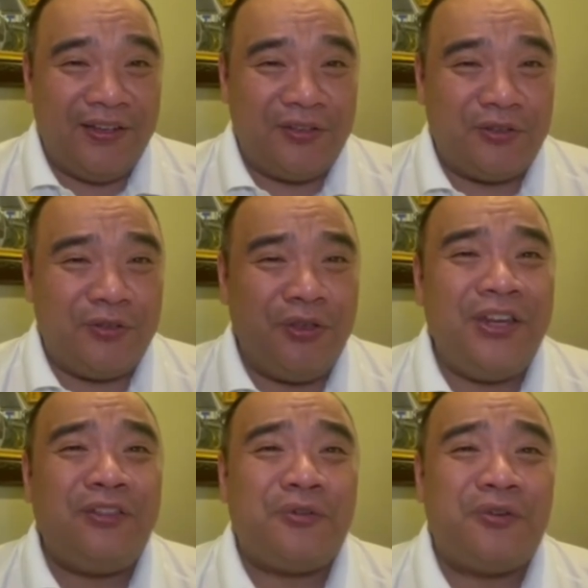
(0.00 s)
So, you
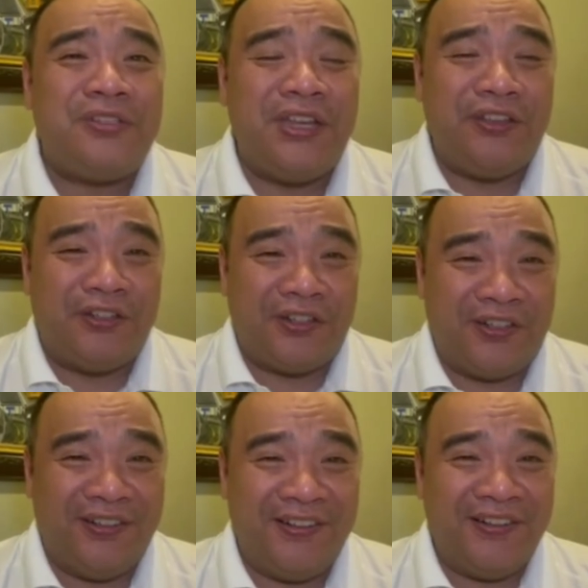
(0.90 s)
need to consider,
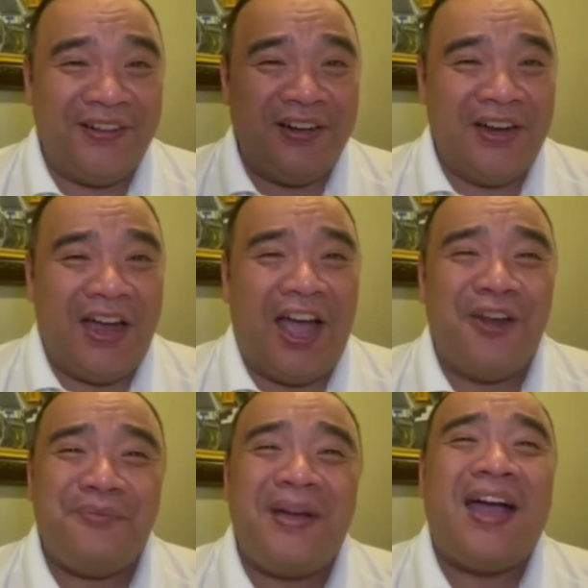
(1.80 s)

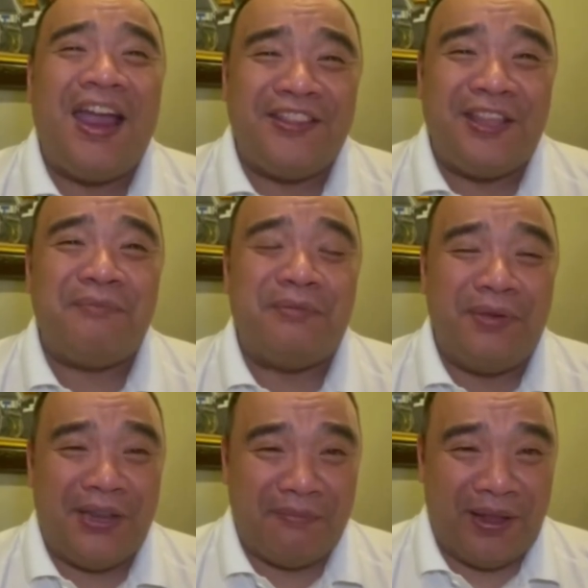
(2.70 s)
ano bang item ang
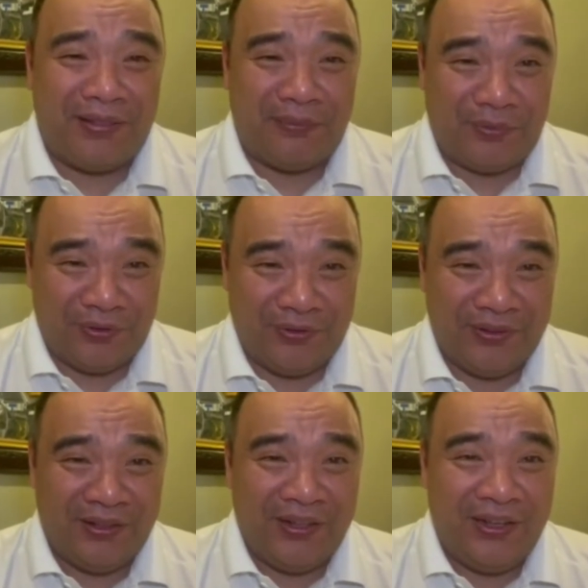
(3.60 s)
binibenta mo?
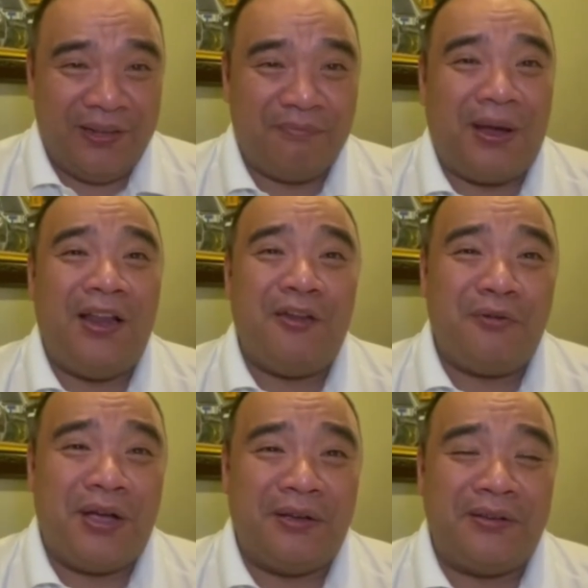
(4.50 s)

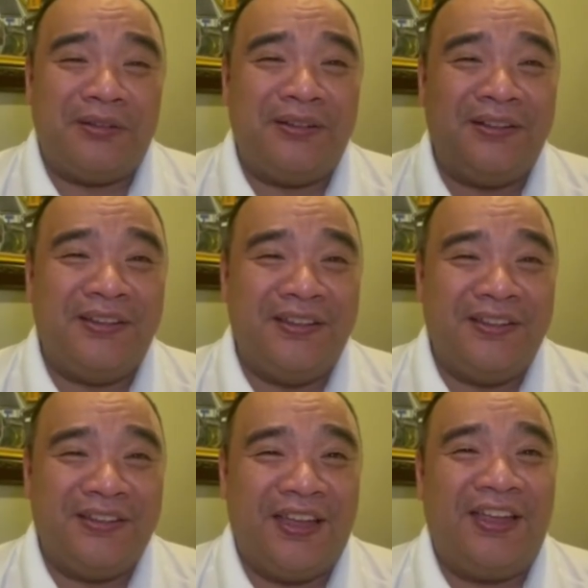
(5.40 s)
Pangalawa,
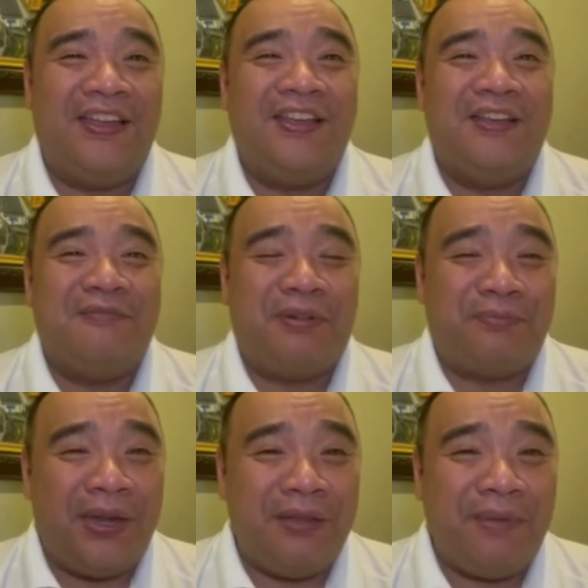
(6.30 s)
okay? Pag
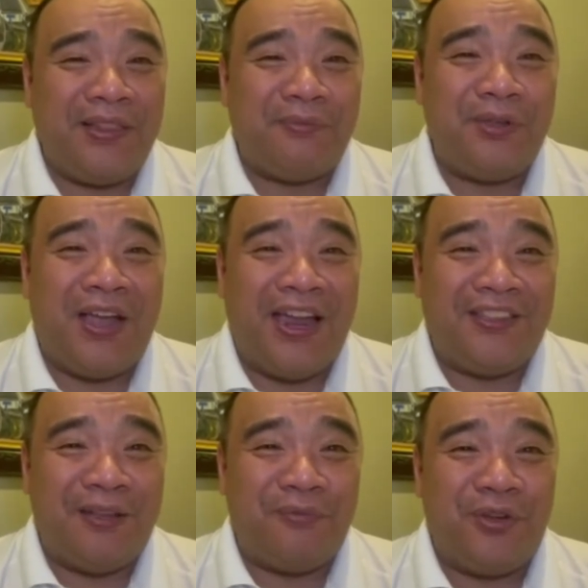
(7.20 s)
binibenta mo yung
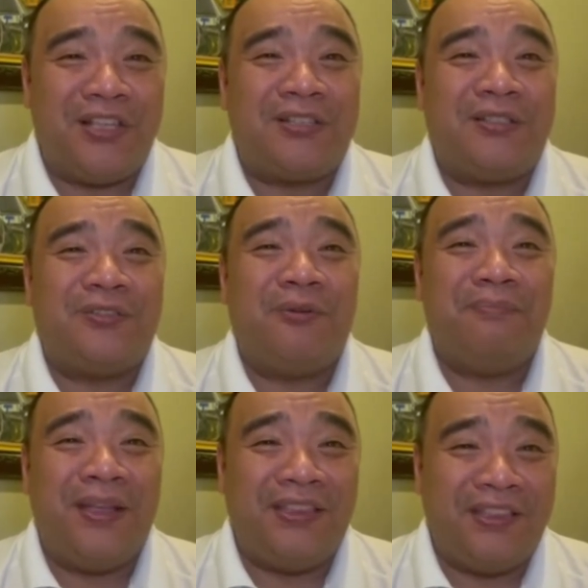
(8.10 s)
item mo is,
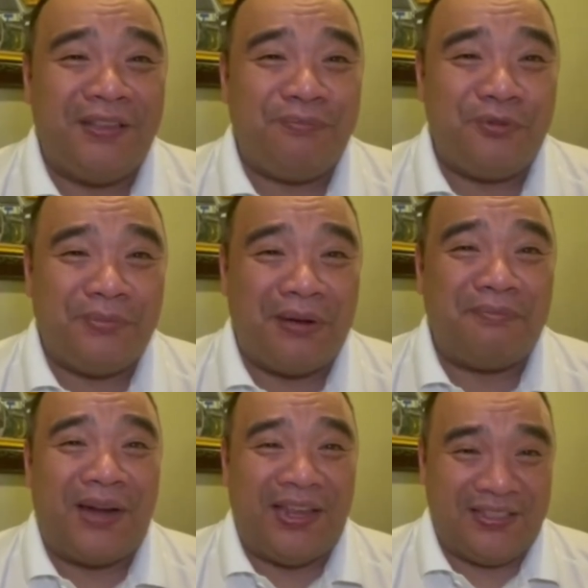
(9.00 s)
competitive po ba ang
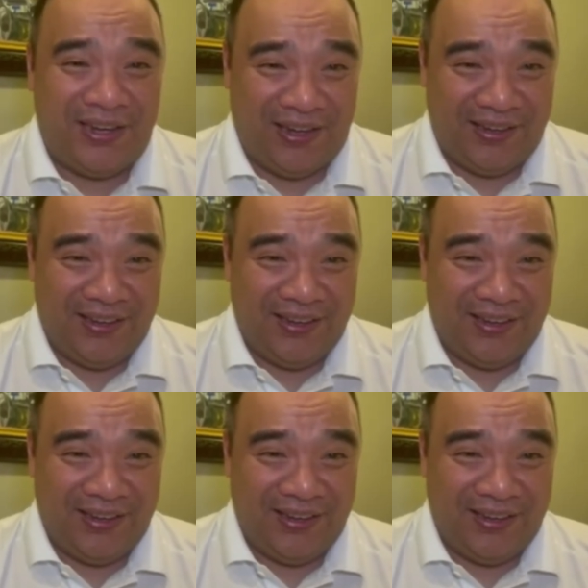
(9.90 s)
pricing?